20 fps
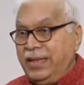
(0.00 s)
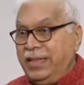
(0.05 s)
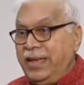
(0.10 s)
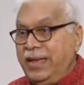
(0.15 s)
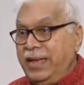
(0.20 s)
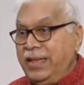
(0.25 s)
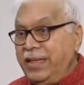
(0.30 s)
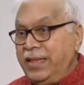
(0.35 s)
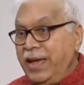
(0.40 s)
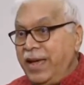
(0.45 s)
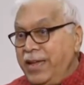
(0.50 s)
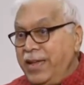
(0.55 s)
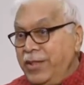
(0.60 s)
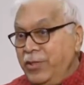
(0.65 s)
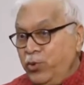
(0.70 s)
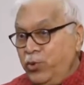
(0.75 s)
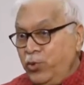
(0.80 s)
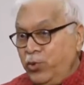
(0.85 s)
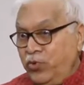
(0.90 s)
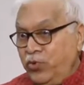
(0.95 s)
then the
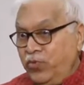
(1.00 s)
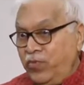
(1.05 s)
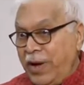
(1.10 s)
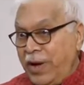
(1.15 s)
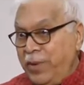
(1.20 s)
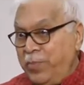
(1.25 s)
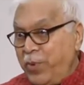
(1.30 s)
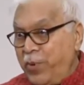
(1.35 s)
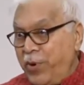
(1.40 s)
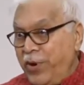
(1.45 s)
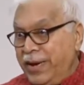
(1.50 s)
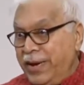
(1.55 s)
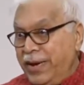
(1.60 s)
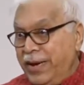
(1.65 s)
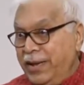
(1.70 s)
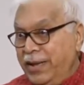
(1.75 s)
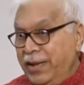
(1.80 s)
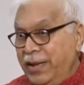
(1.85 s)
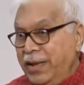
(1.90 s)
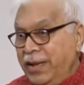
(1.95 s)
Hindus
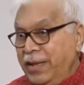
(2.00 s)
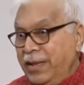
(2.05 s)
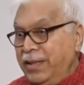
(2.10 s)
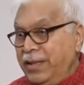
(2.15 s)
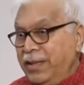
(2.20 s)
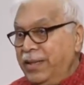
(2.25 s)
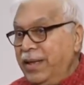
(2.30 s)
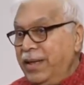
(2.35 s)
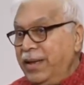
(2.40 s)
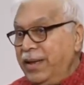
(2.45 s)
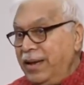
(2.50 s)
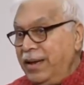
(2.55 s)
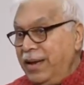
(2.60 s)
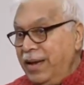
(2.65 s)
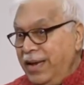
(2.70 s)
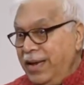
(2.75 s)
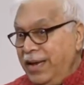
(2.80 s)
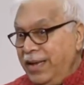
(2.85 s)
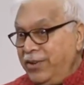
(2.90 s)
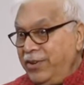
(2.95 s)
5.8,
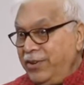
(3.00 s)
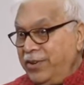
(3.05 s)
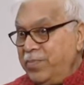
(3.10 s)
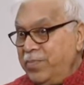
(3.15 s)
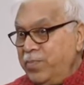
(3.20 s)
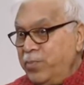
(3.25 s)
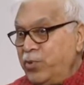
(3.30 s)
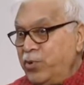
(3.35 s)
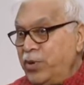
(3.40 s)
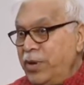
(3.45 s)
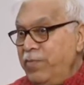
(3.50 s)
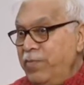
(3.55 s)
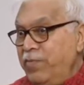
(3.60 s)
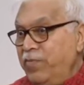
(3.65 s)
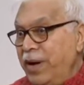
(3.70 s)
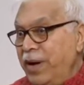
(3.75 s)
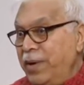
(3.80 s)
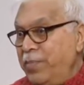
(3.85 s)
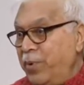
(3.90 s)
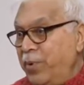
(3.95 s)
then least Muslim
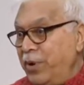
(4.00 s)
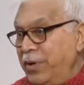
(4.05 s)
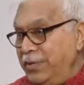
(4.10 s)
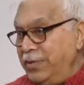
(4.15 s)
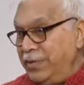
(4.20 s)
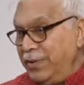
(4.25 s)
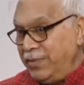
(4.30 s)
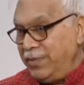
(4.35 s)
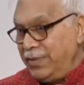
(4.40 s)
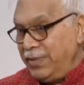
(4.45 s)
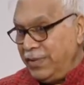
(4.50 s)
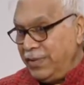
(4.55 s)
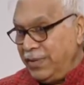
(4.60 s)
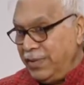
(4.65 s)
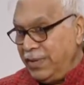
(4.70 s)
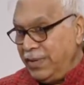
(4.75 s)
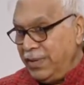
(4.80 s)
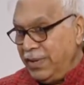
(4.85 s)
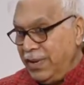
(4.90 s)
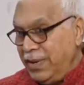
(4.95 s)
5.7.
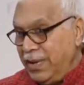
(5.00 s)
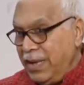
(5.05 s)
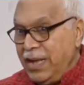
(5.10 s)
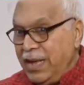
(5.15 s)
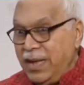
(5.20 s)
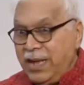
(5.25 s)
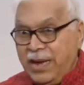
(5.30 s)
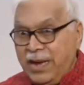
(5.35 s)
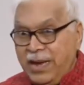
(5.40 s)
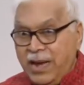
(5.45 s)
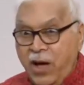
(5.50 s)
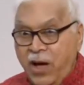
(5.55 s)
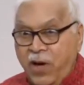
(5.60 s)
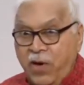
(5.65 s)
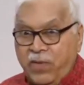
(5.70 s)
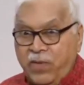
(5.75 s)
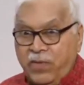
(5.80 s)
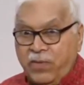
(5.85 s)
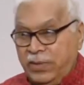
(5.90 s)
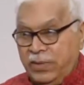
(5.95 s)

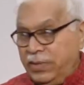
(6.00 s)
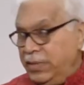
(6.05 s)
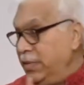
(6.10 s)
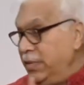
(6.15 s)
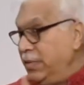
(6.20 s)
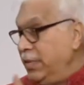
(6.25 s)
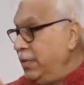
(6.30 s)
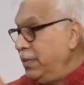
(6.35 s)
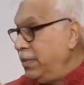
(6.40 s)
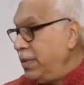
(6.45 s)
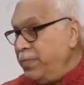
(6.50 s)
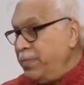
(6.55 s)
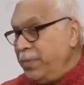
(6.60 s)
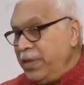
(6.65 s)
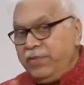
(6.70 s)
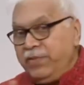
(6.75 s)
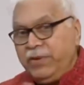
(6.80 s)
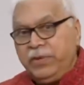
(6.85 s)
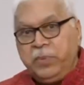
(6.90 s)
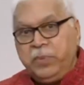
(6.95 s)
Now, this is
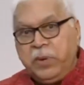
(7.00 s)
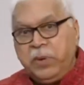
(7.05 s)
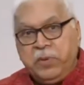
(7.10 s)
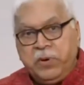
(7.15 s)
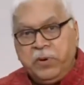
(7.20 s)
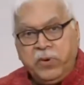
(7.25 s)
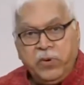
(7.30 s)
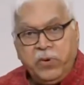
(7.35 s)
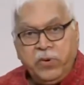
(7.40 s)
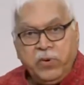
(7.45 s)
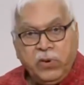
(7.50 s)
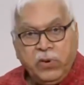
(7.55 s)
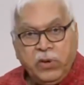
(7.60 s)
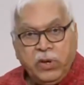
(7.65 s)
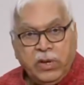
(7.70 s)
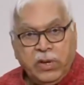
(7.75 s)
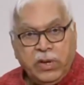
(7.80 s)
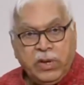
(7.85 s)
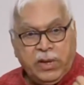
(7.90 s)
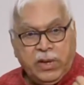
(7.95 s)
something which people don't know.
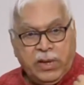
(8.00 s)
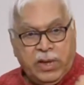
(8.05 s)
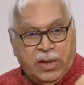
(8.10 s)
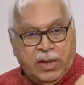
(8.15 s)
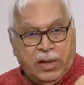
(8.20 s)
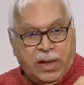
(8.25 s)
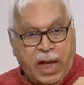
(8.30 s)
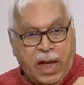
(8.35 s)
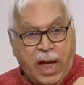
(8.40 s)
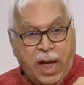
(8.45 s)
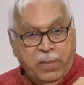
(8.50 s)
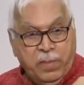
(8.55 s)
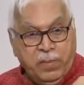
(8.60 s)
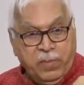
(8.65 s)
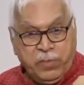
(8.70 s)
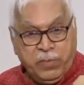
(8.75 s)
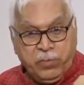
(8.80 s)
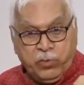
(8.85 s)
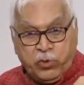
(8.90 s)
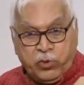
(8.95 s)

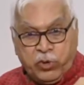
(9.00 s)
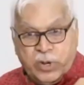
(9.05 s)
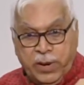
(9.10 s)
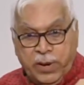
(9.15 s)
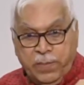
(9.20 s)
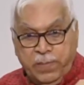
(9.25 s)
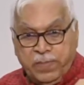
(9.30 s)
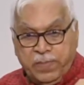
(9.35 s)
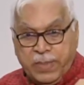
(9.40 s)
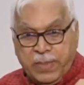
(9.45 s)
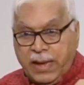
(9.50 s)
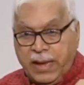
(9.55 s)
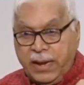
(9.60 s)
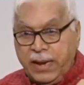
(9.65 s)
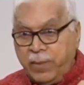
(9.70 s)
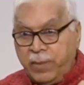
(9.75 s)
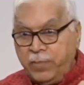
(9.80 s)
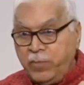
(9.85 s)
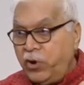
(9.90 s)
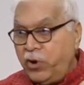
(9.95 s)
I'm a Muslim
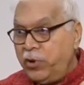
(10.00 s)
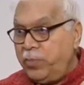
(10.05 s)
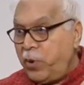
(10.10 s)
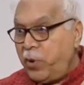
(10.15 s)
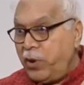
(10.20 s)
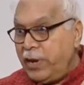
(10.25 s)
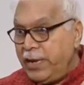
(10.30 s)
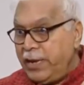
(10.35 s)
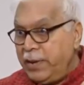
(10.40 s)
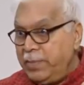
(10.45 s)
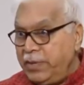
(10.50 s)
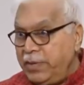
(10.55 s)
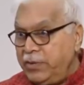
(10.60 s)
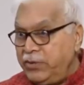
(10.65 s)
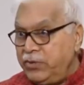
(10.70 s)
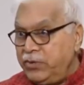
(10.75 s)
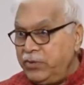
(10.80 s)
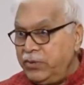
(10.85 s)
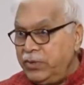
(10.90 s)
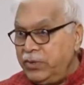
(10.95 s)
and I'm not
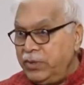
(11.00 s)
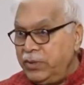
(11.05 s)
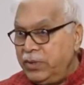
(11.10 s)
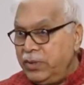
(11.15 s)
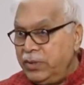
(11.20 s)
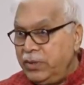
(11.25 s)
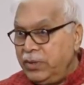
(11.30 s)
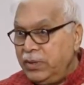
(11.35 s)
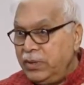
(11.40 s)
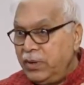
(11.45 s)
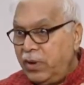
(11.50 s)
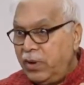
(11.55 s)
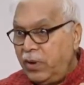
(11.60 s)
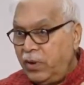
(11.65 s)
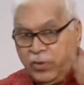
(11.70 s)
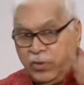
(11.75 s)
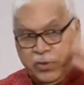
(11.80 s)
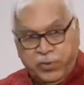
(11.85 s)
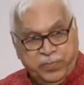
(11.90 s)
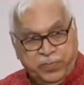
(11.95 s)
polygamous.
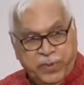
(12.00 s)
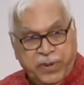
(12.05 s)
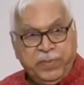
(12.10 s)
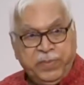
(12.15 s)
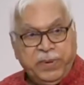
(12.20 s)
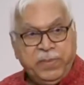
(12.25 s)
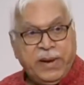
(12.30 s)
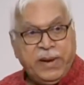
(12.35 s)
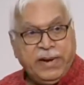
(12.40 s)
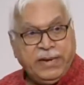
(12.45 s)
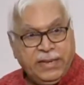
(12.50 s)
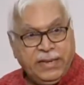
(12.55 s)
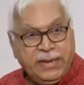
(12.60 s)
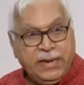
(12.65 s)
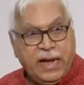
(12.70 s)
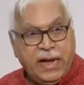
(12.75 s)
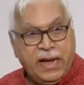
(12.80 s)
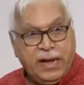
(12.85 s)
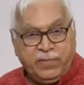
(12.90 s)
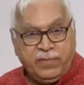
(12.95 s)
Although people might
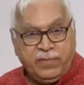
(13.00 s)
think I